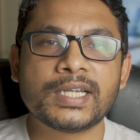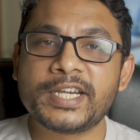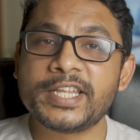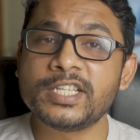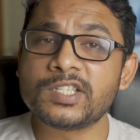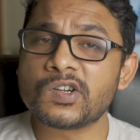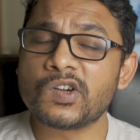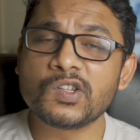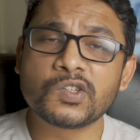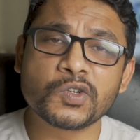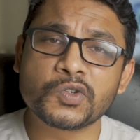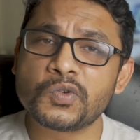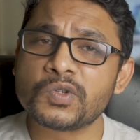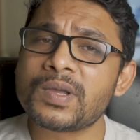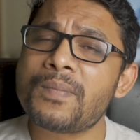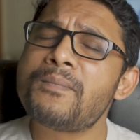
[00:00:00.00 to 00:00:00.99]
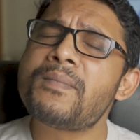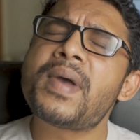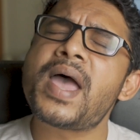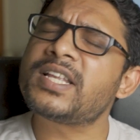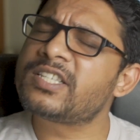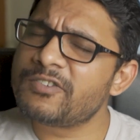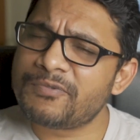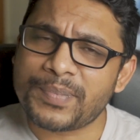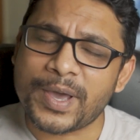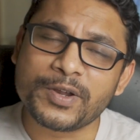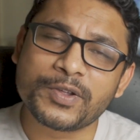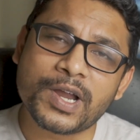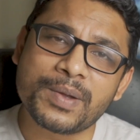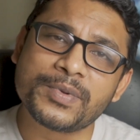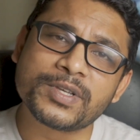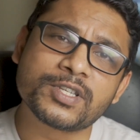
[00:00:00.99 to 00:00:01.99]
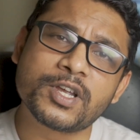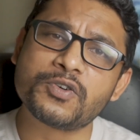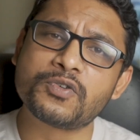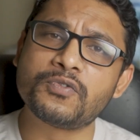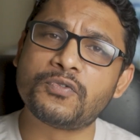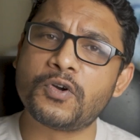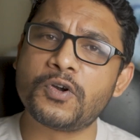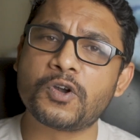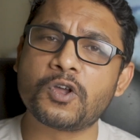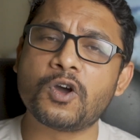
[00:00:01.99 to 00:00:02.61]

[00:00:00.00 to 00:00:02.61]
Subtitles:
The teaser also shows a massive panoramic sunroof on